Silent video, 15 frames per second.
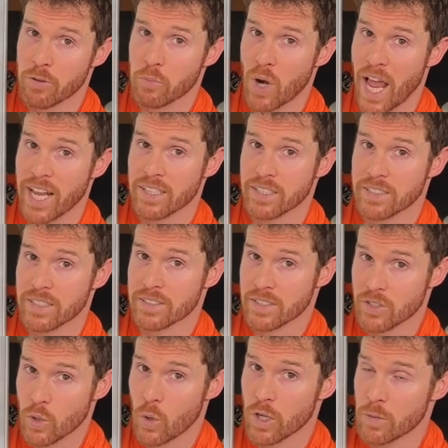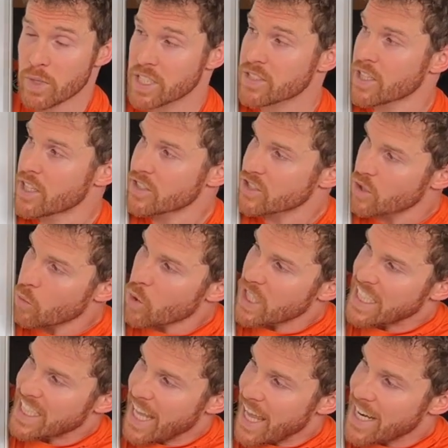practices and tournaments. So we're
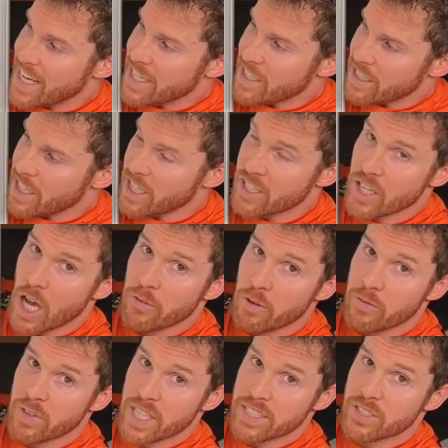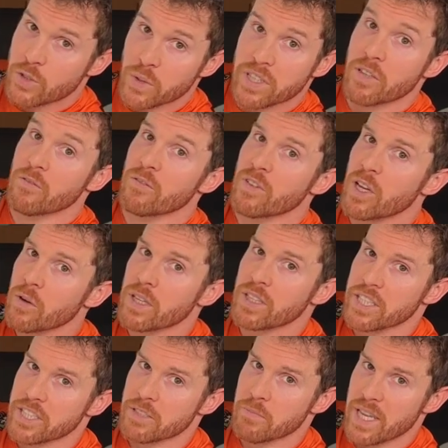getting enough of this to at the very
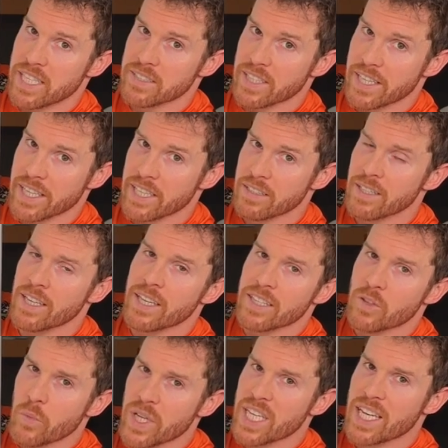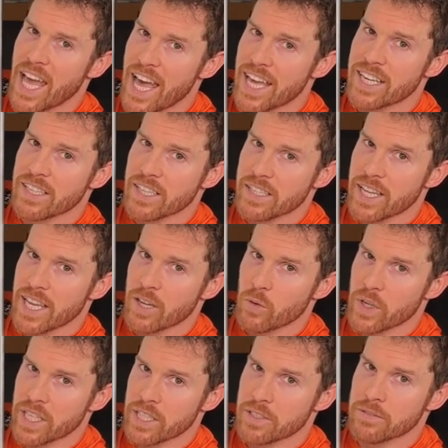least maintain, and we can add in a day a
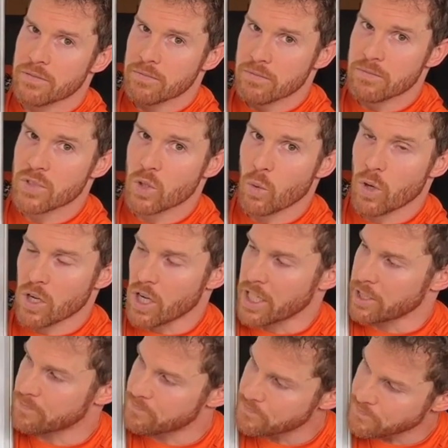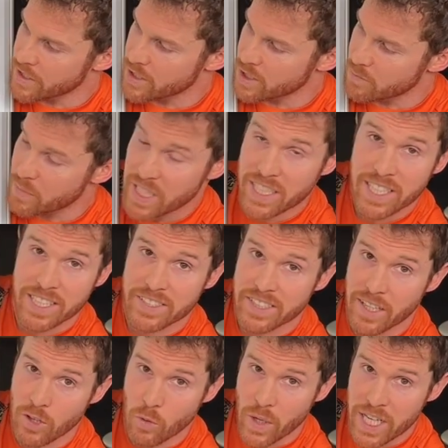week to work on it. Speed and
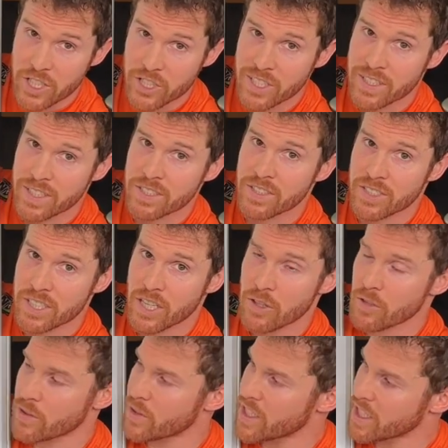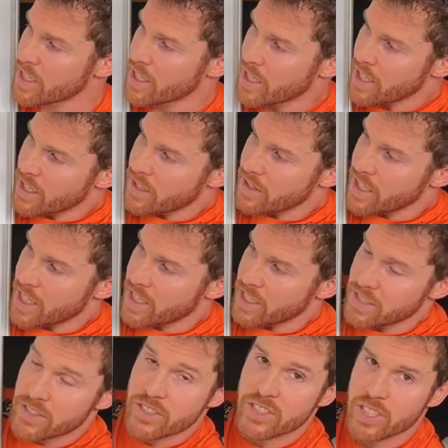acceleration, this is another thing that
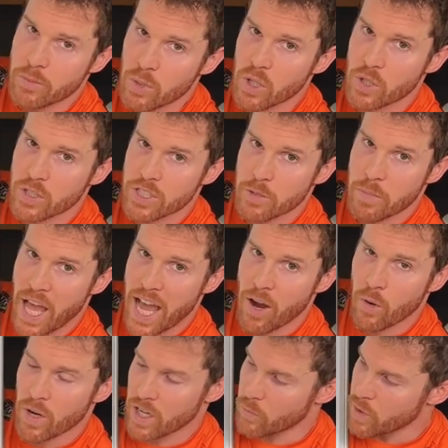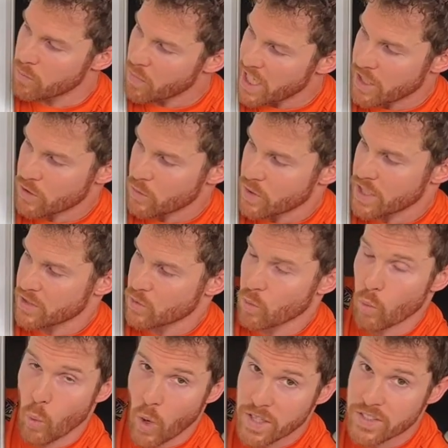is similar to power, and we might do this
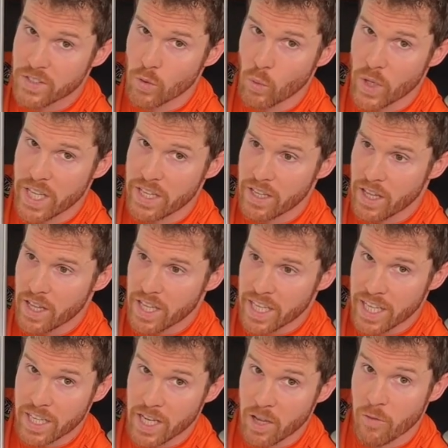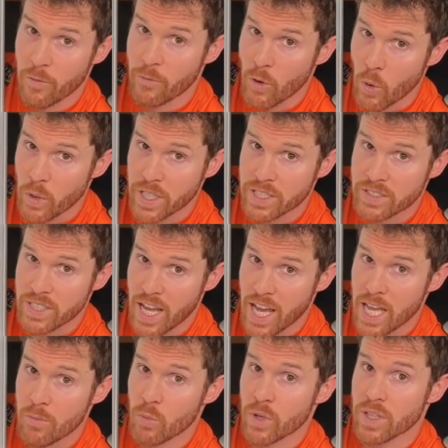once a week in a focused
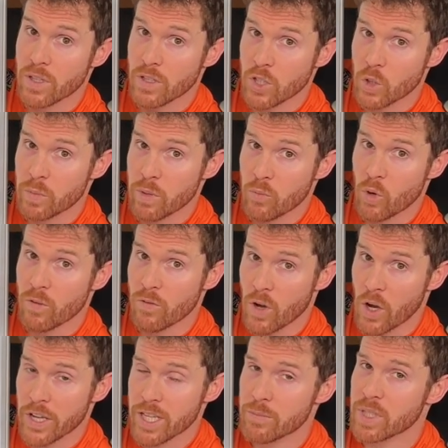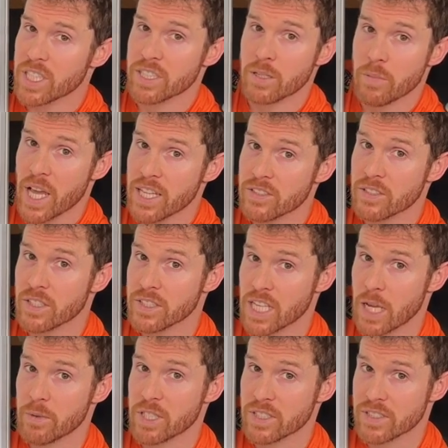time with a little bit more volume, but it depends on the
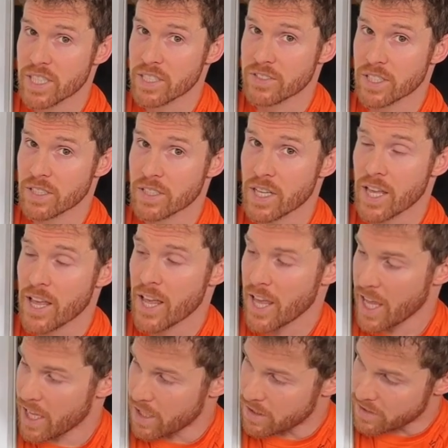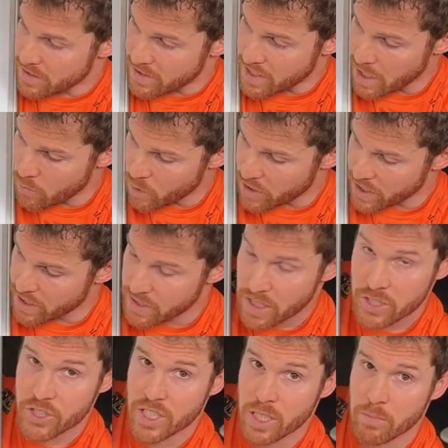time of the season. And same with
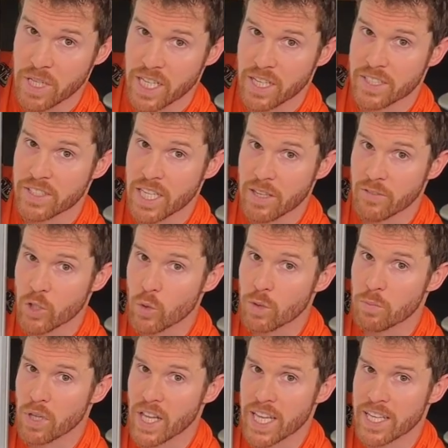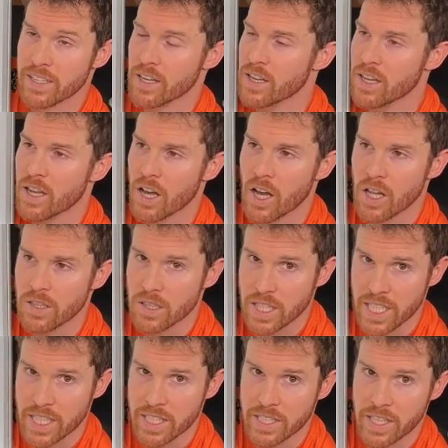conditioning, because if you are playing a
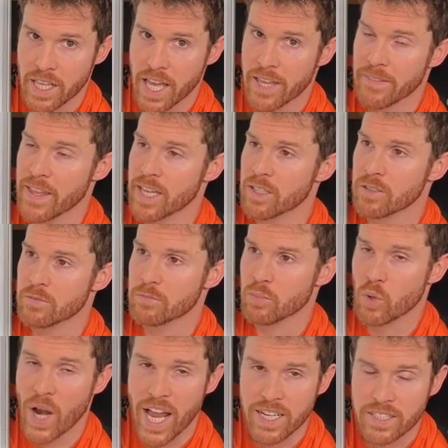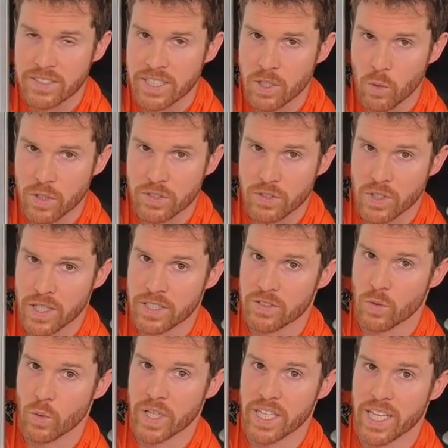league and then practicing once or twice a
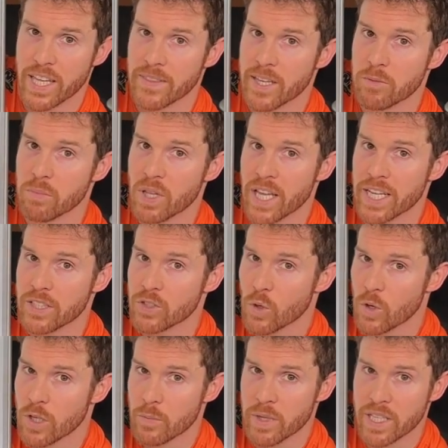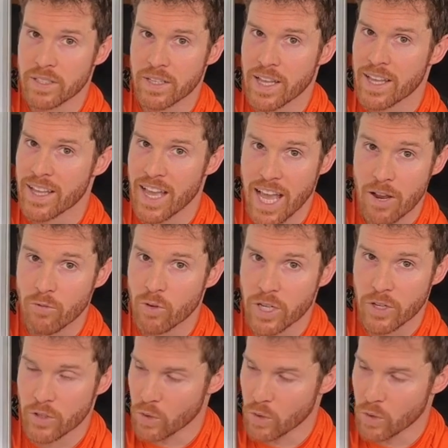week and then playing a tournament every other